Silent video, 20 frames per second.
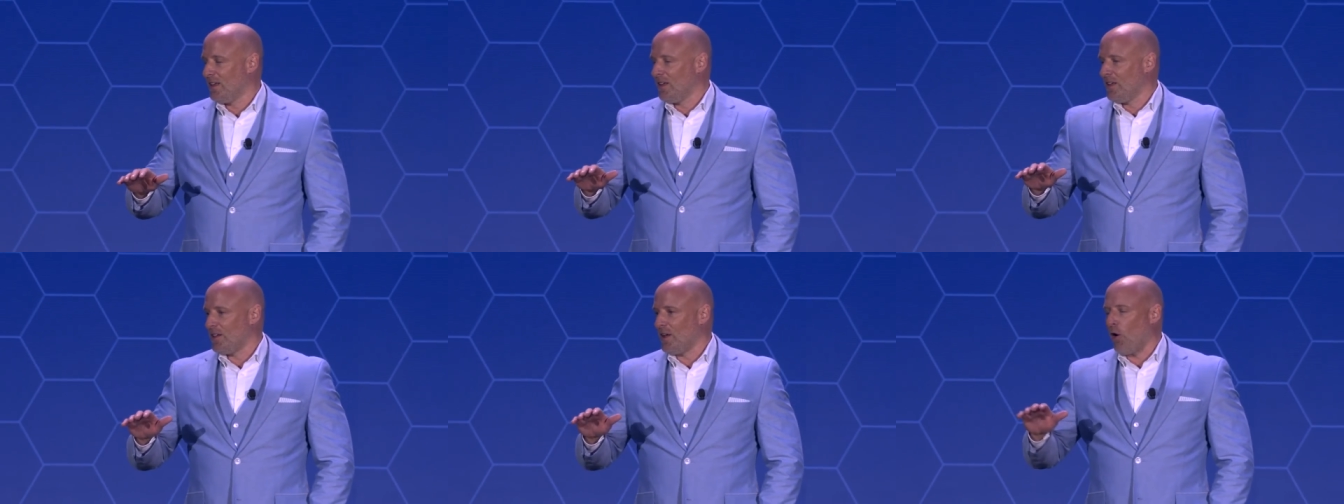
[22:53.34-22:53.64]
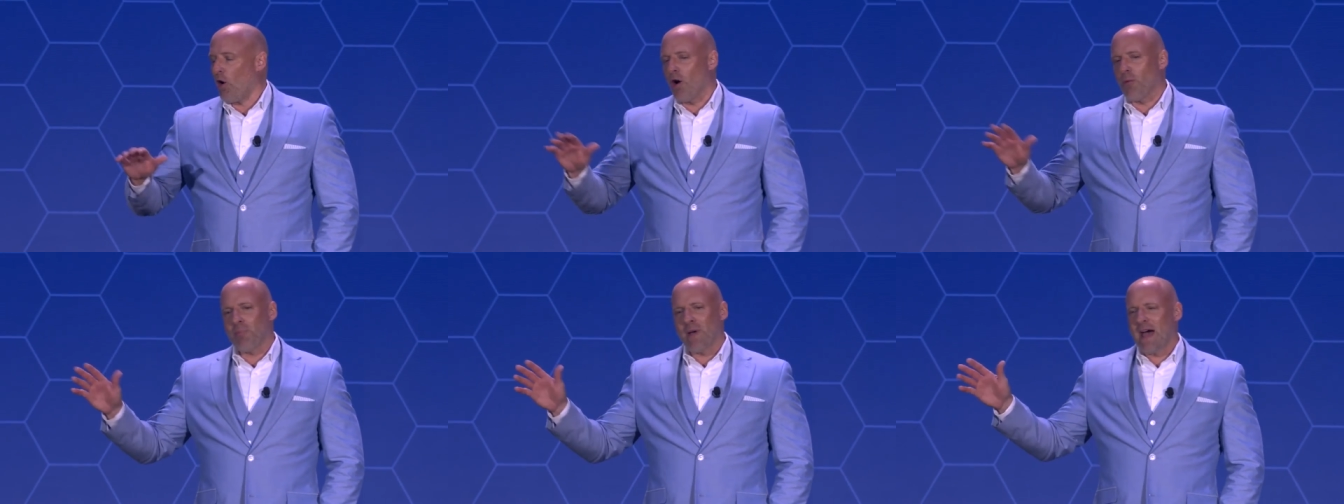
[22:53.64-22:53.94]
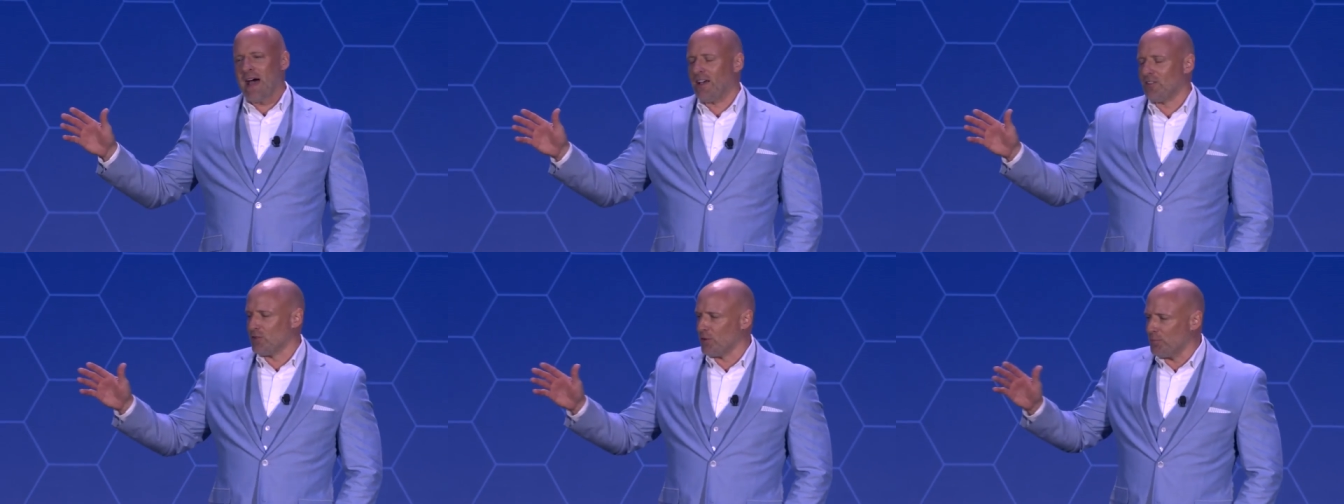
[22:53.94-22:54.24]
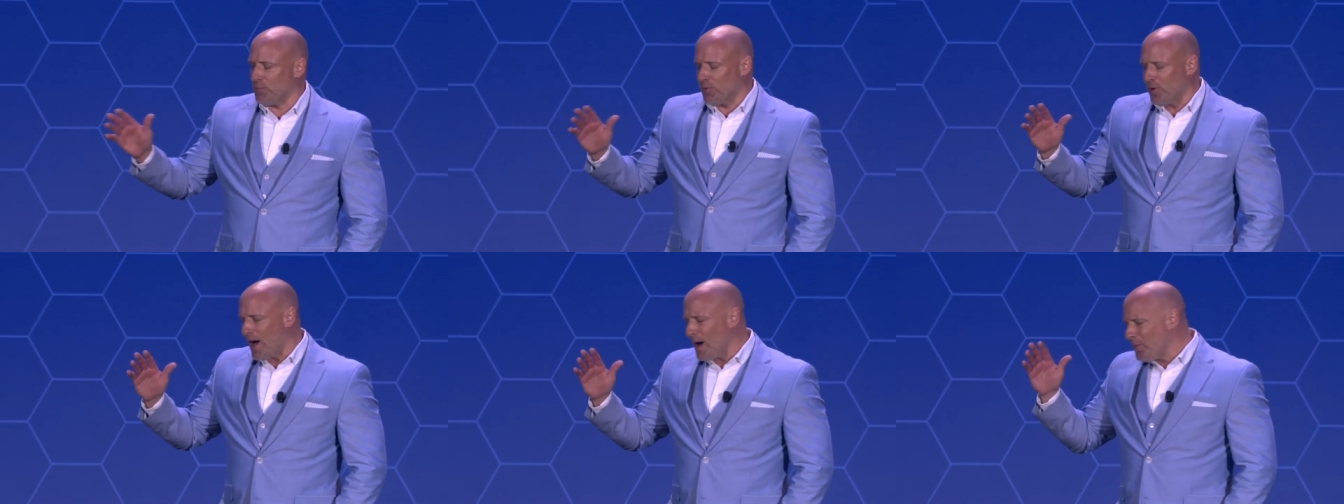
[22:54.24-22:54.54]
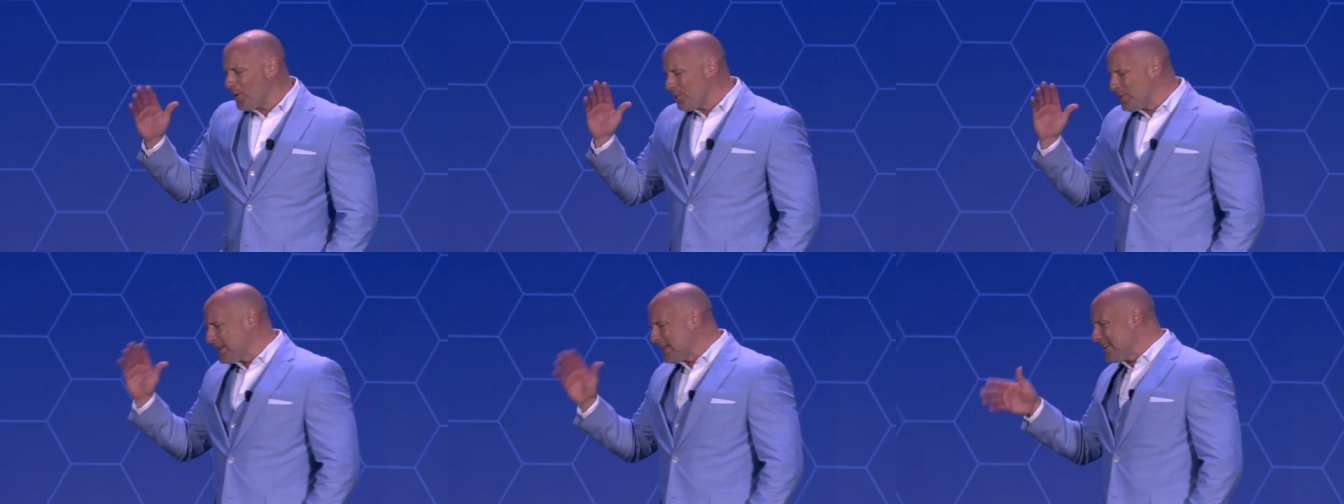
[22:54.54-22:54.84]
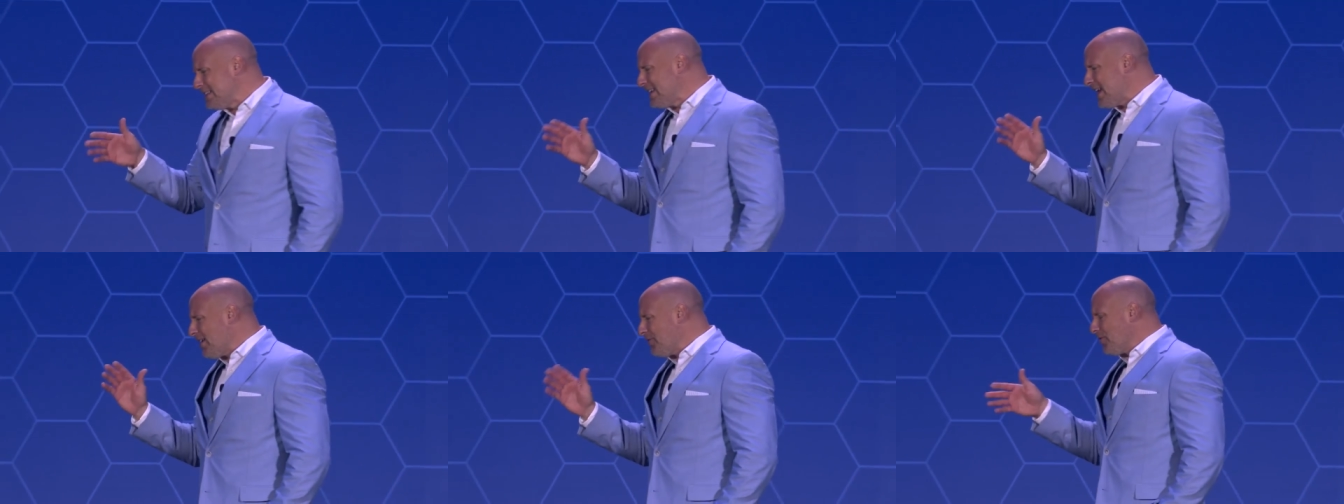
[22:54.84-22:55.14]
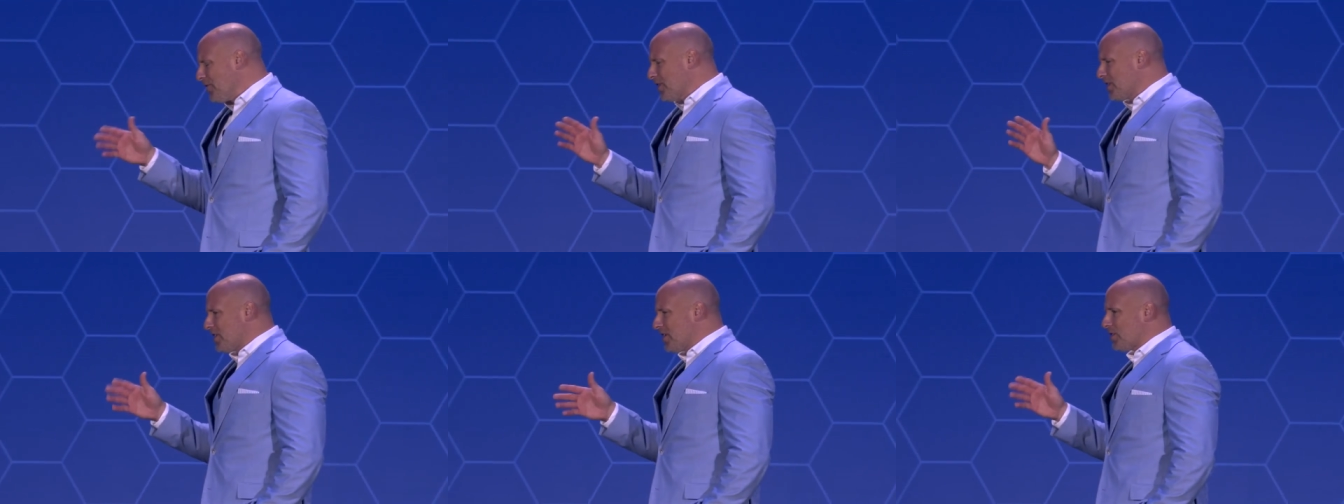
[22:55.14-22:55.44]
Now, our paths are probably
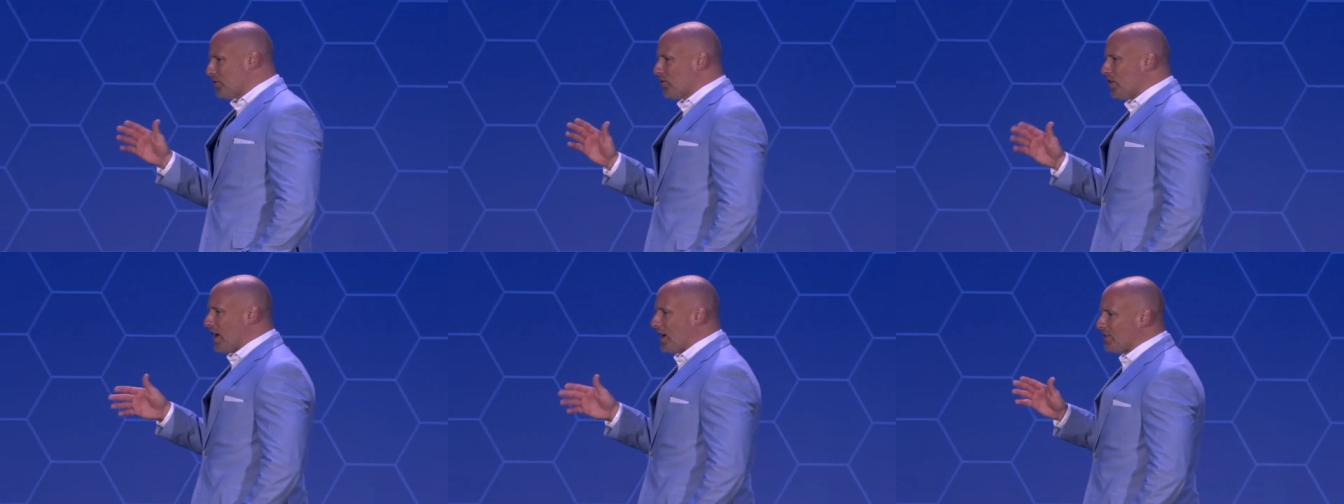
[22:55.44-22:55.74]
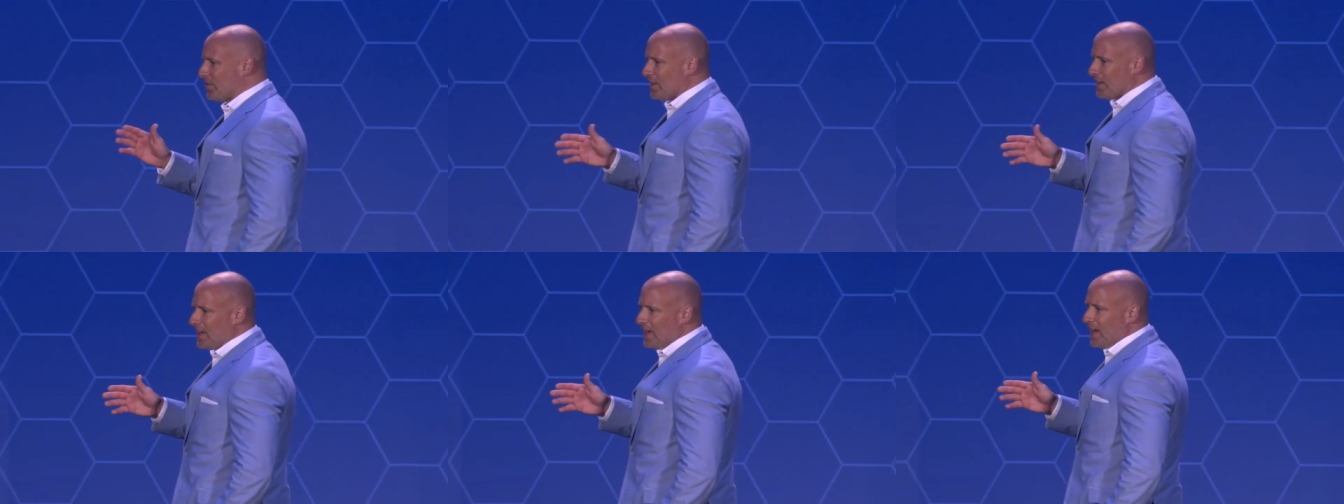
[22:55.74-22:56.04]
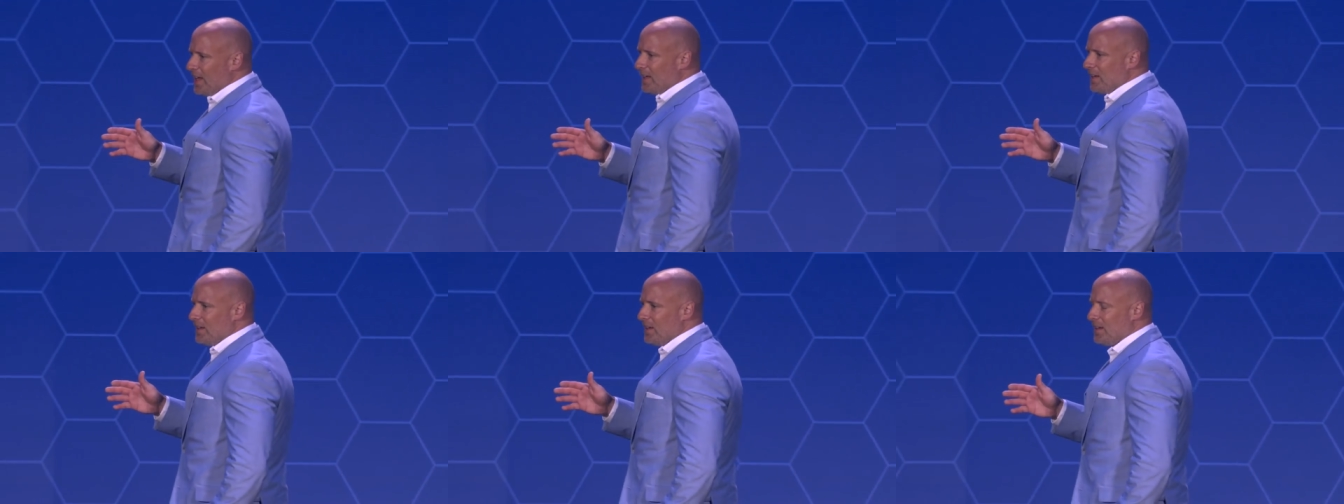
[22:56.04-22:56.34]
never going to cross again,